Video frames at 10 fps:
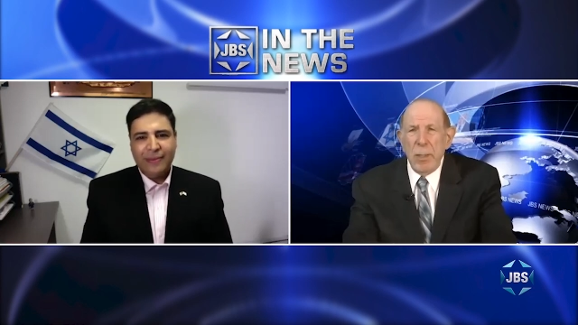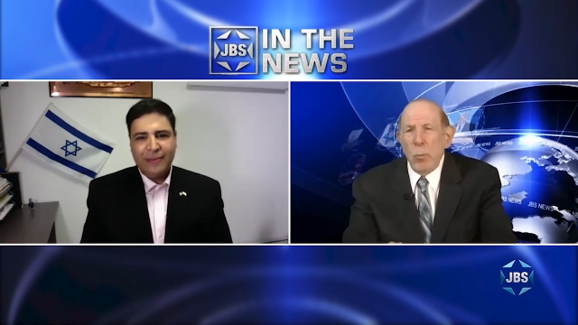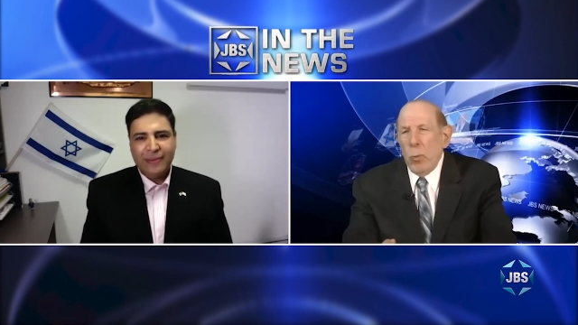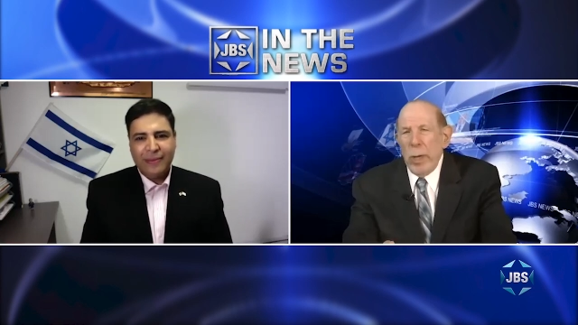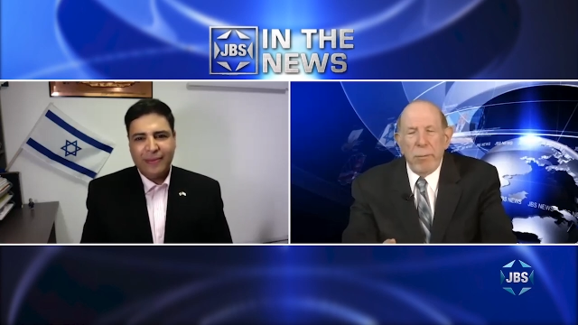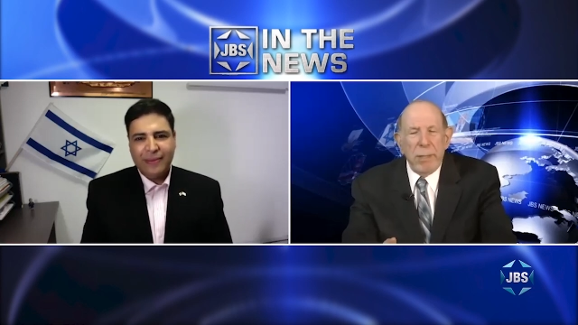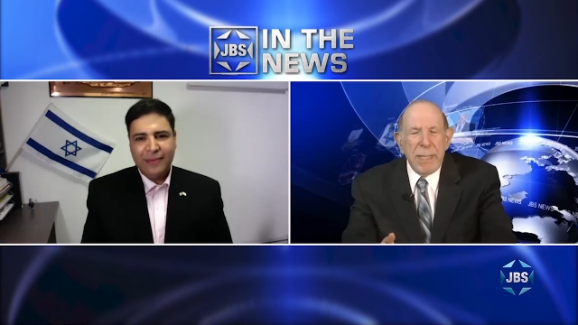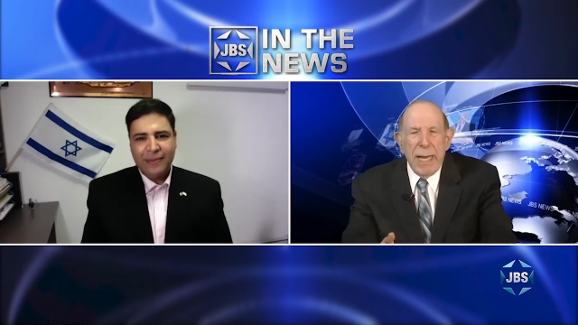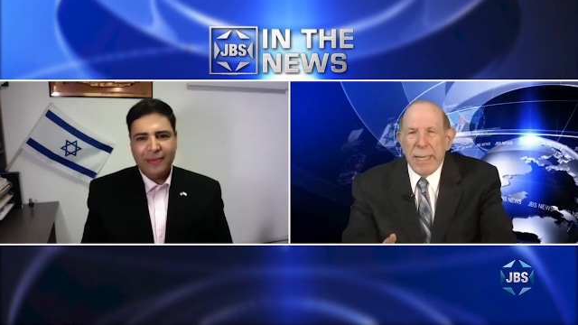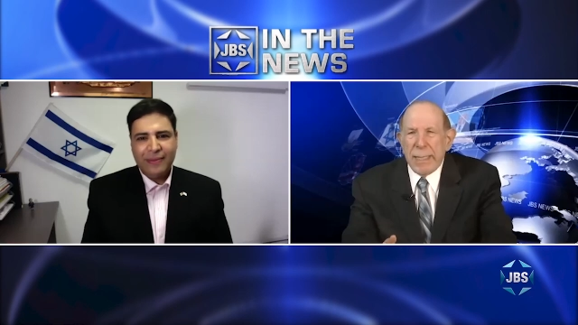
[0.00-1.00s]
Speaker 1: whether it's
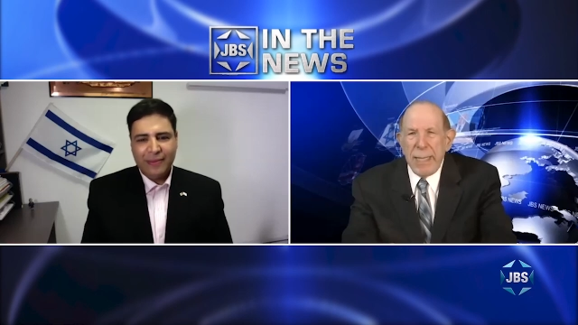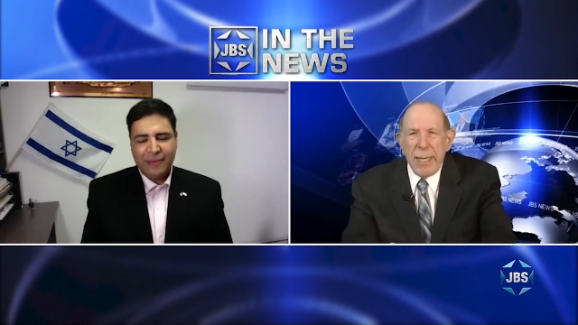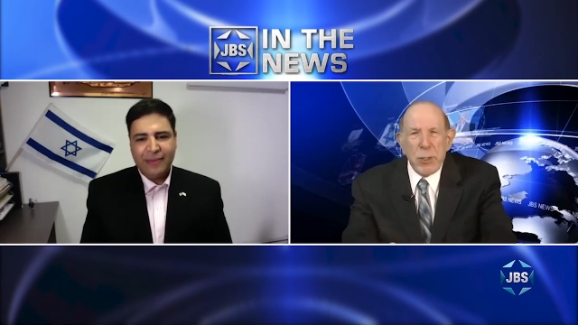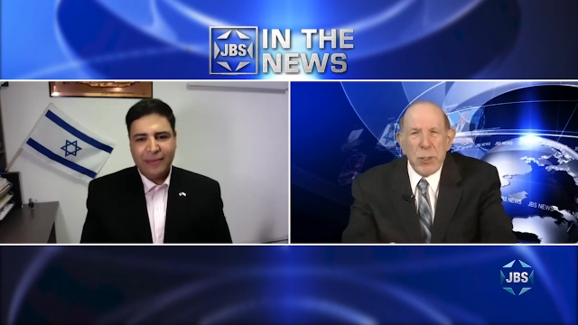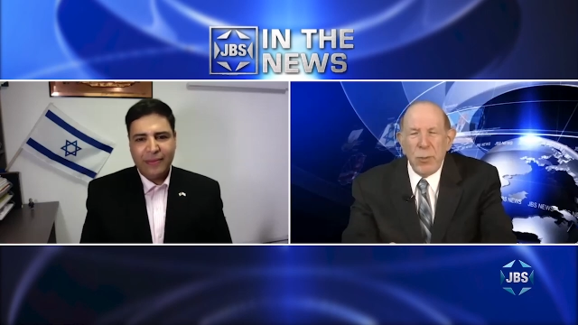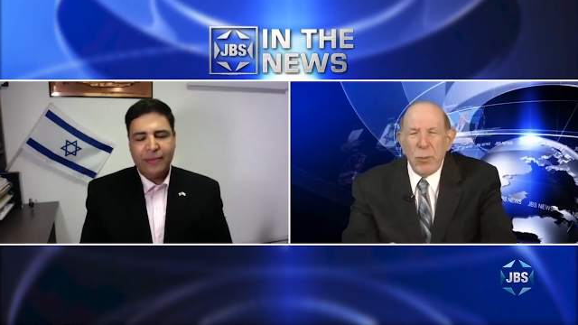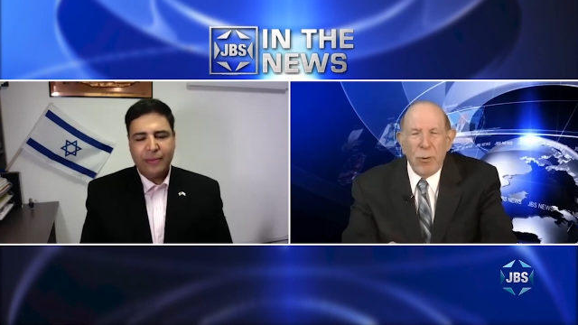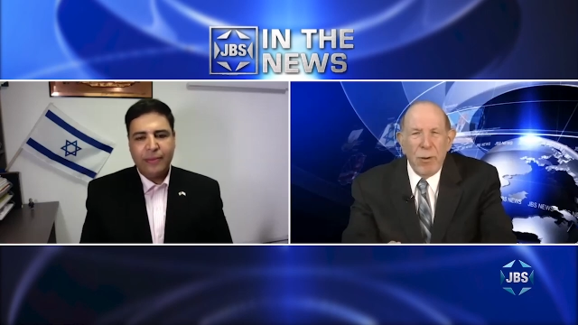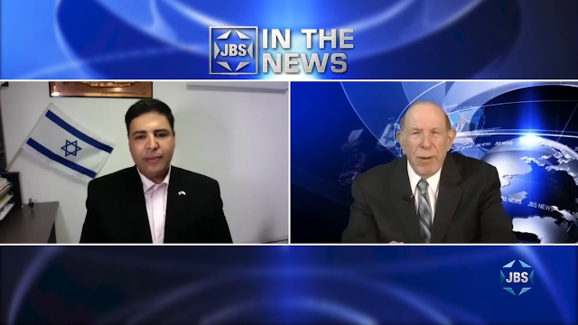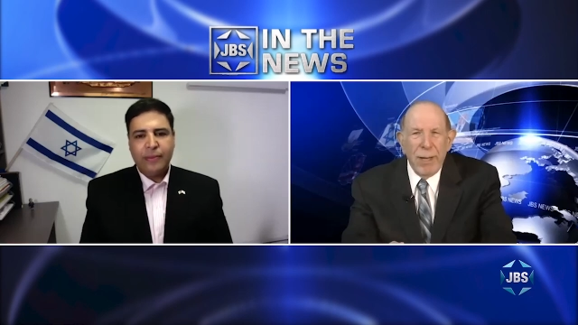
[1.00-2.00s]
annexation
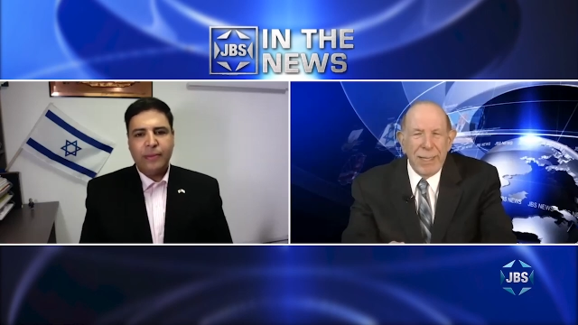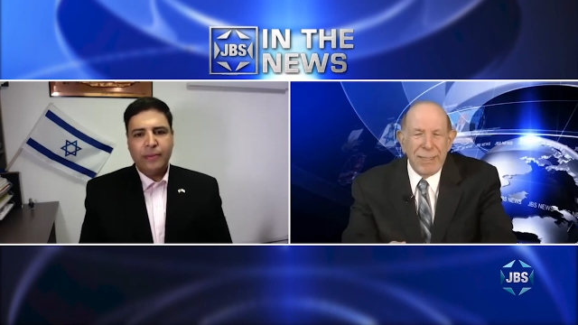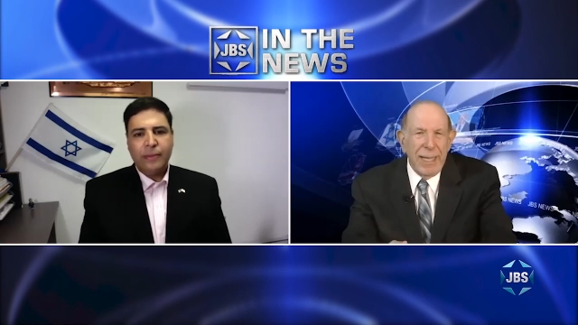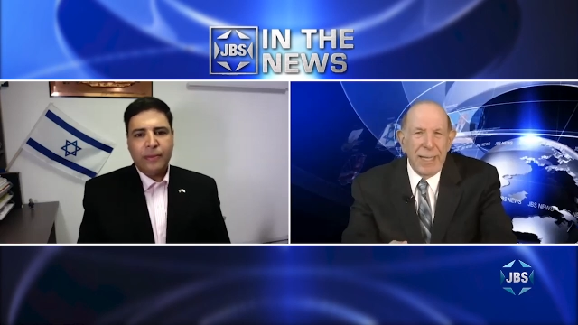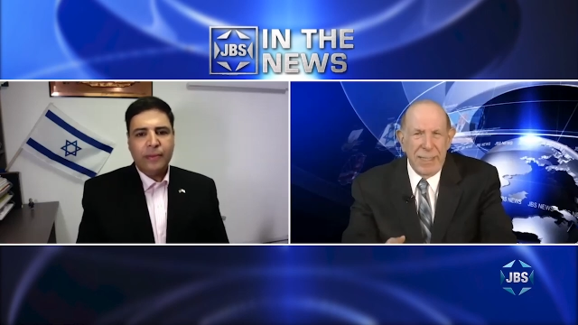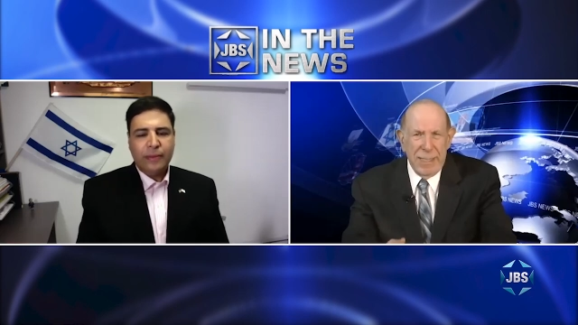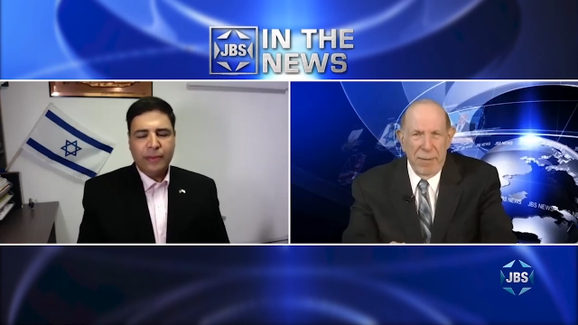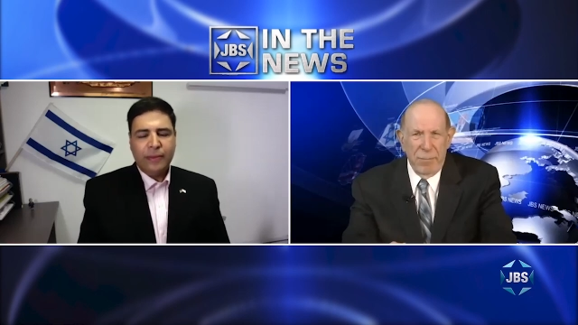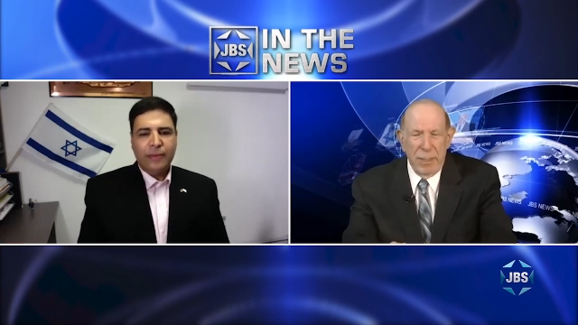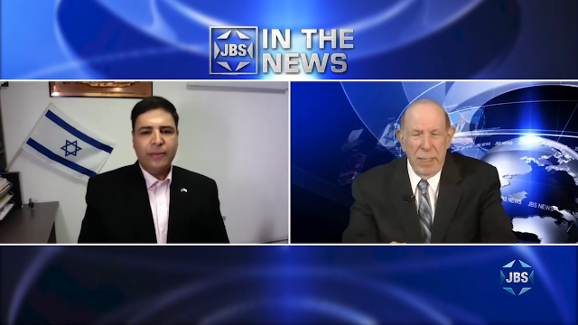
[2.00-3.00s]
or extending
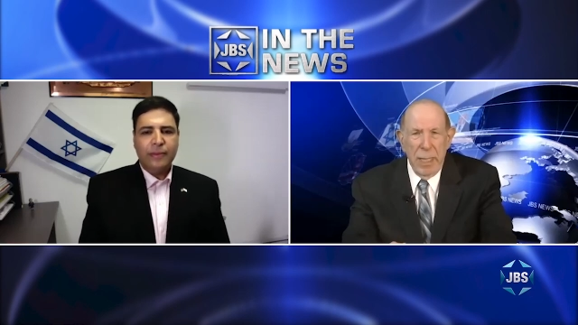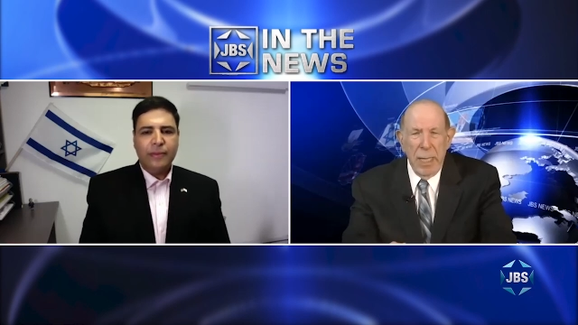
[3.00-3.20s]
sovereignty,